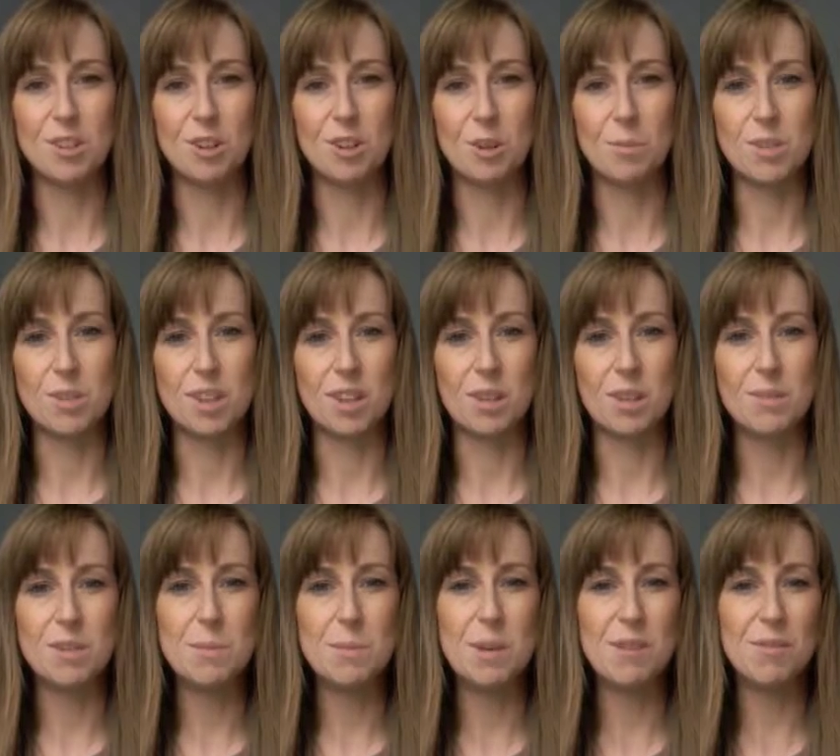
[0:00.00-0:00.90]
Gupta, who was
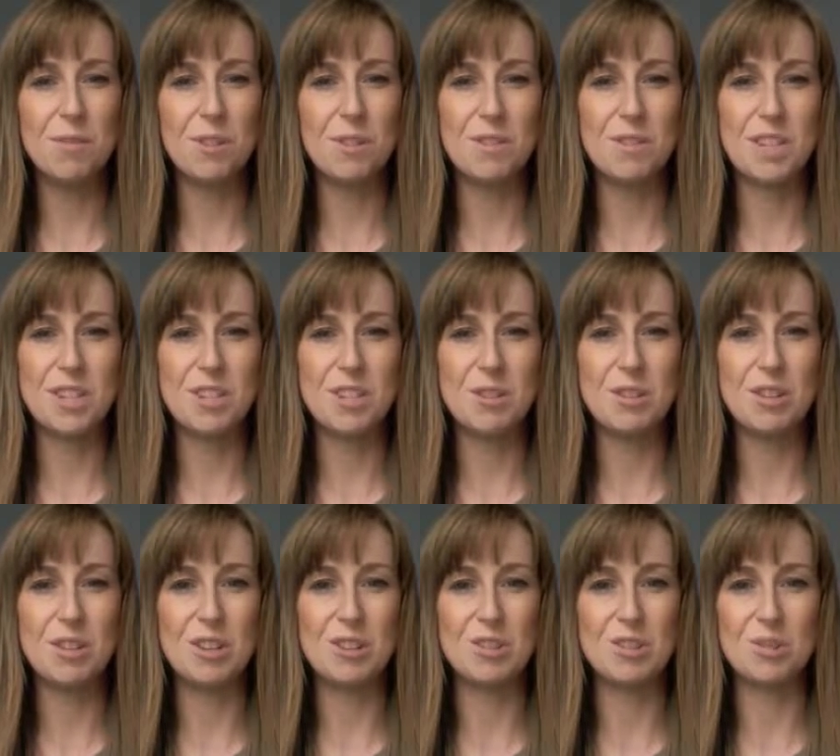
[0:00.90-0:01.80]
about 52
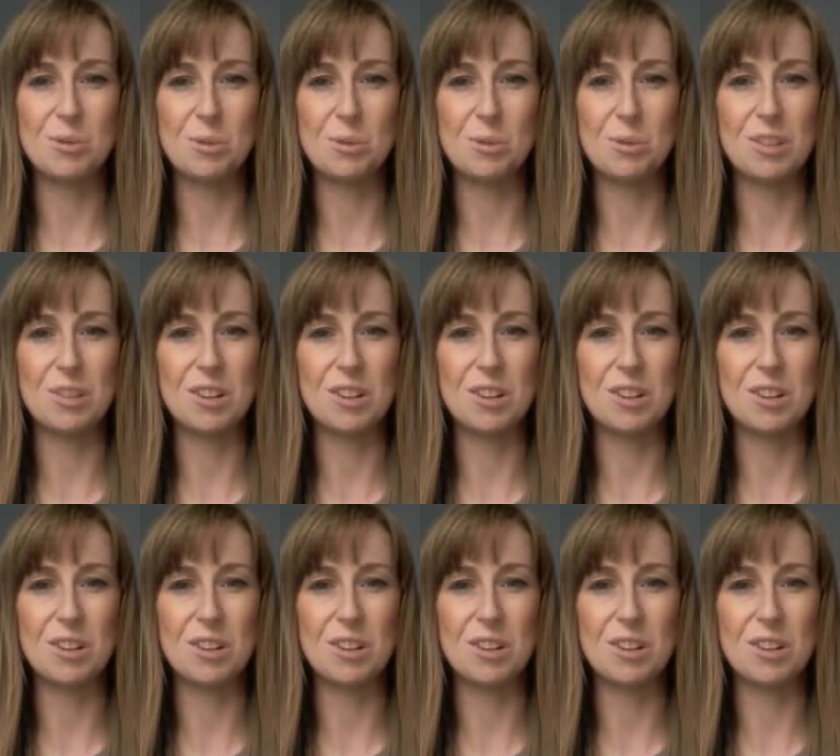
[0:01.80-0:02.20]
years old,